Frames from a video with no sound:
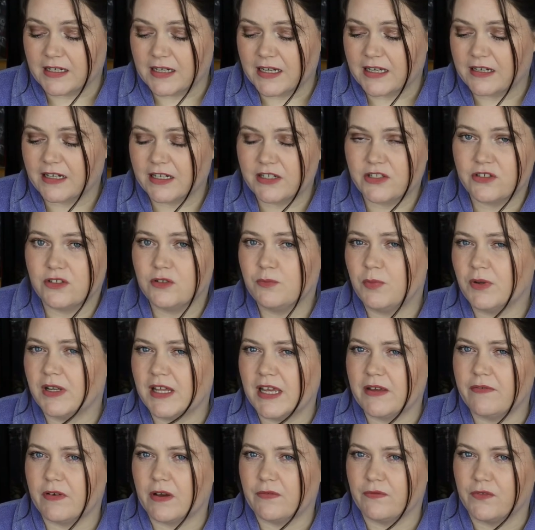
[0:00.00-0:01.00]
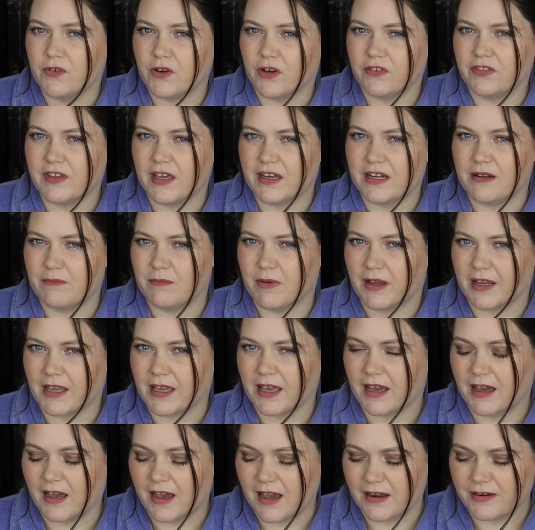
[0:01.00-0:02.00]
and I do believe I've got that in my
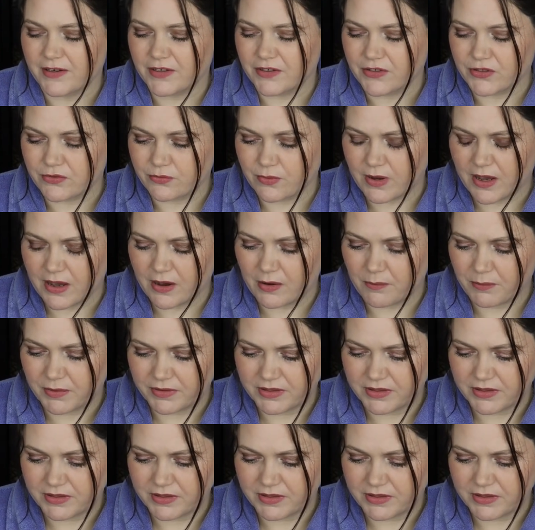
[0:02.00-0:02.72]
cart as well.